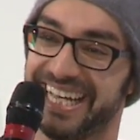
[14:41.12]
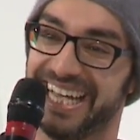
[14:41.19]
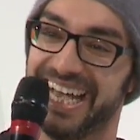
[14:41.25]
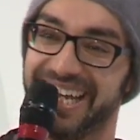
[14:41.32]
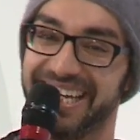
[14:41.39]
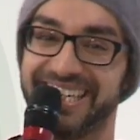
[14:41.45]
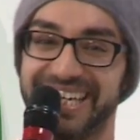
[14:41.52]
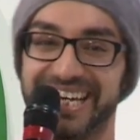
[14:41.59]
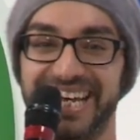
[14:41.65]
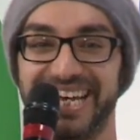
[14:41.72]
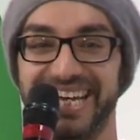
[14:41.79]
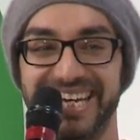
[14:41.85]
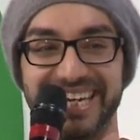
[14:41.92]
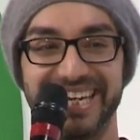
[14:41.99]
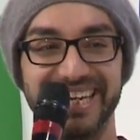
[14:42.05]
And
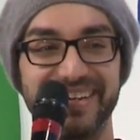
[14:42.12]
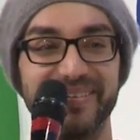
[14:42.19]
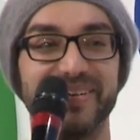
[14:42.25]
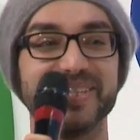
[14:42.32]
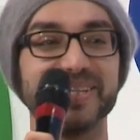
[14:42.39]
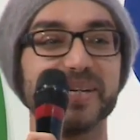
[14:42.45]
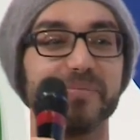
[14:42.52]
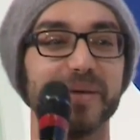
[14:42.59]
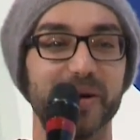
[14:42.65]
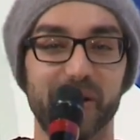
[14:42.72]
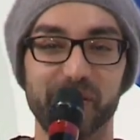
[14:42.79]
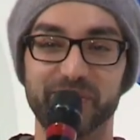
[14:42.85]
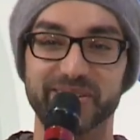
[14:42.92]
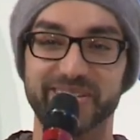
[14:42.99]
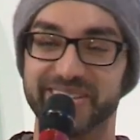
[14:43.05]
he visited my
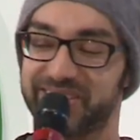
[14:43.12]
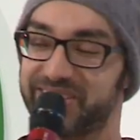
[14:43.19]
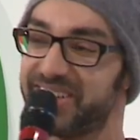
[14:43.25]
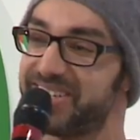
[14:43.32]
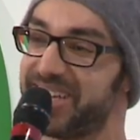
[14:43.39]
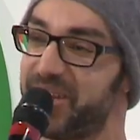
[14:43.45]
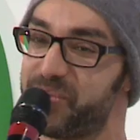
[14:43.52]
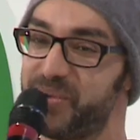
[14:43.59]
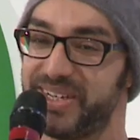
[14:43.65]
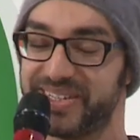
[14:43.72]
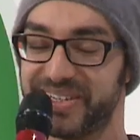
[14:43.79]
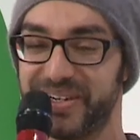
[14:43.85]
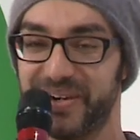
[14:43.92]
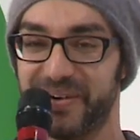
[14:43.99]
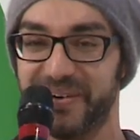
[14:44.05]
offices just 8 weeks
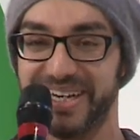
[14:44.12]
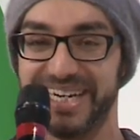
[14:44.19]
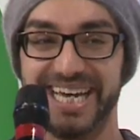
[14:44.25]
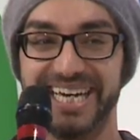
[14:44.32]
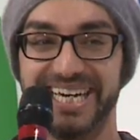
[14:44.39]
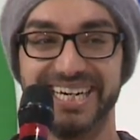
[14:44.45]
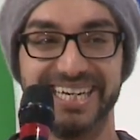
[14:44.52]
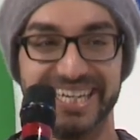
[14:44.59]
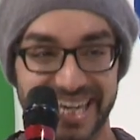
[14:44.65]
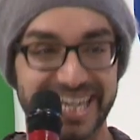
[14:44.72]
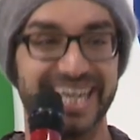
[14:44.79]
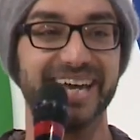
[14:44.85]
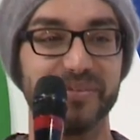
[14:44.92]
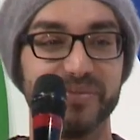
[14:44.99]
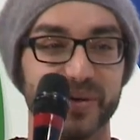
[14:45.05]
ago, and I
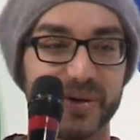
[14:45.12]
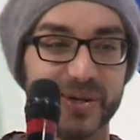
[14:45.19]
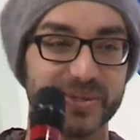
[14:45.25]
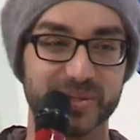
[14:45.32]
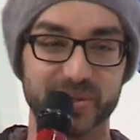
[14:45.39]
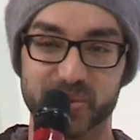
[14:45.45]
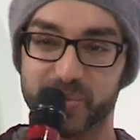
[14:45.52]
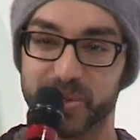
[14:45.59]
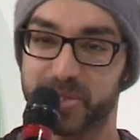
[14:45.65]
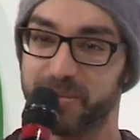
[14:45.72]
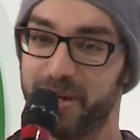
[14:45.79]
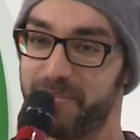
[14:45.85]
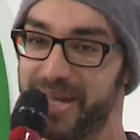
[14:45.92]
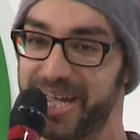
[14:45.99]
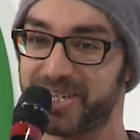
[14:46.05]
again forgot to switch my
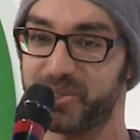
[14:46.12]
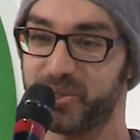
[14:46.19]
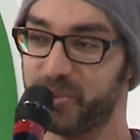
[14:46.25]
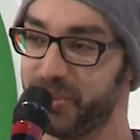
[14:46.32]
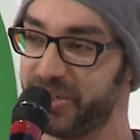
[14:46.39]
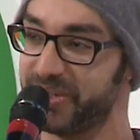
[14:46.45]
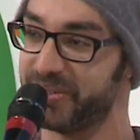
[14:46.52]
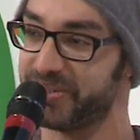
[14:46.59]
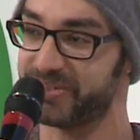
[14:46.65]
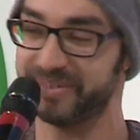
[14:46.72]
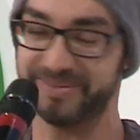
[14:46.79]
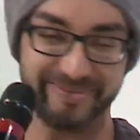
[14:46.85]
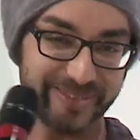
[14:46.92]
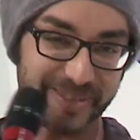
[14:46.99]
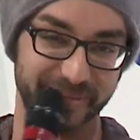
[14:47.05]
Mac to a Windows
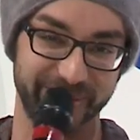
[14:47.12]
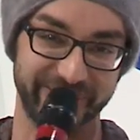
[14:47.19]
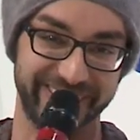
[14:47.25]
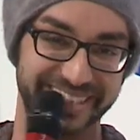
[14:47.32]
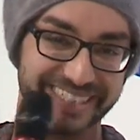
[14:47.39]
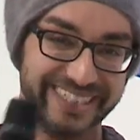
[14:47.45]
computer.